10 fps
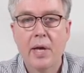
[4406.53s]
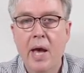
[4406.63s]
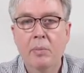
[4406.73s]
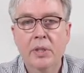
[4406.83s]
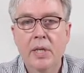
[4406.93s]

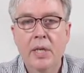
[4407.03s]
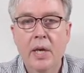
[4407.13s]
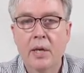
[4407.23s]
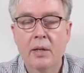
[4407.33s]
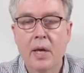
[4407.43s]
Emily
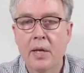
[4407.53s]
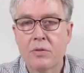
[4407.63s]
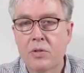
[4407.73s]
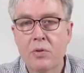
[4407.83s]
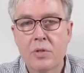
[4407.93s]
and, and
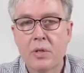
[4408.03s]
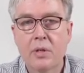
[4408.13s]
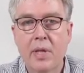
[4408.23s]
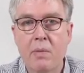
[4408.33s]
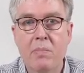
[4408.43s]

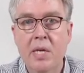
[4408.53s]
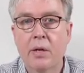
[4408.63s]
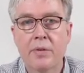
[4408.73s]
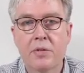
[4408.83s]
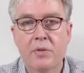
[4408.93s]
Susan, they meet
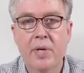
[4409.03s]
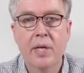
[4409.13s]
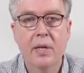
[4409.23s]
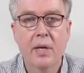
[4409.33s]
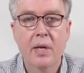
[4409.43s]
on the
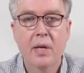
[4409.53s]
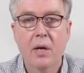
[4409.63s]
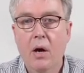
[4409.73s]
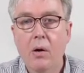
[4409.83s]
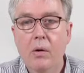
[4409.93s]
street.
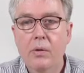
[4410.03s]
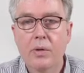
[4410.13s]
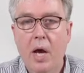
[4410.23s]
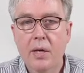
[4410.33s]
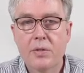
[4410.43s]
Oh,
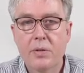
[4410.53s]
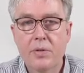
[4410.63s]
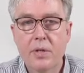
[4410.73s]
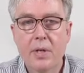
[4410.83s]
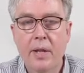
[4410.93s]
hi,
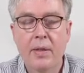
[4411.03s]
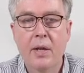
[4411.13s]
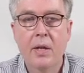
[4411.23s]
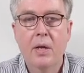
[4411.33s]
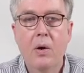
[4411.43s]
Susan. And
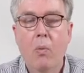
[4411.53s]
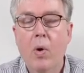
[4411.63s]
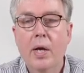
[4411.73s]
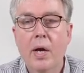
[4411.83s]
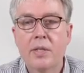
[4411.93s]

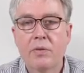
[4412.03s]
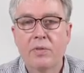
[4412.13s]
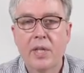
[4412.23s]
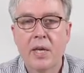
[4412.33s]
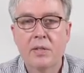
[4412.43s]
what kinds of
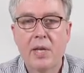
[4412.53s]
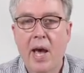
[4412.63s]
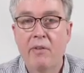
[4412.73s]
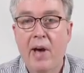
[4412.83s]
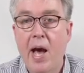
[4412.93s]
things
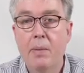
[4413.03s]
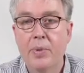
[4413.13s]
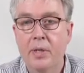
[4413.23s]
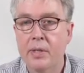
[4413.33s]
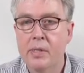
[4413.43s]
have
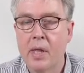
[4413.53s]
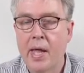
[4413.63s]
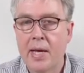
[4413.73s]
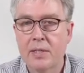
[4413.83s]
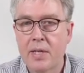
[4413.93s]
happened in the
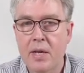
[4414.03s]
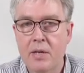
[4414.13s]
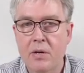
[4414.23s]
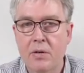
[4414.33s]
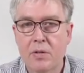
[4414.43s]
last 10
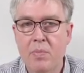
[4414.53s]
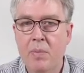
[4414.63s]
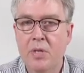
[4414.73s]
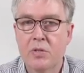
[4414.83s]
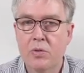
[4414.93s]
years?
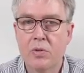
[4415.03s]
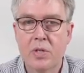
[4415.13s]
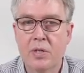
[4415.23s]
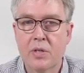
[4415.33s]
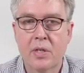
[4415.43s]
Maybe
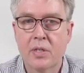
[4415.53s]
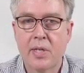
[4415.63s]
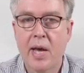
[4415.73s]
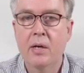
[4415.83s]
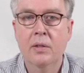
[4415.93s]
Susan is going to
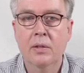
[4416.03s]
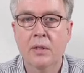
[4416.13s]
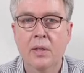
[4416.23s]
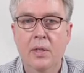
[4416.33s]
tell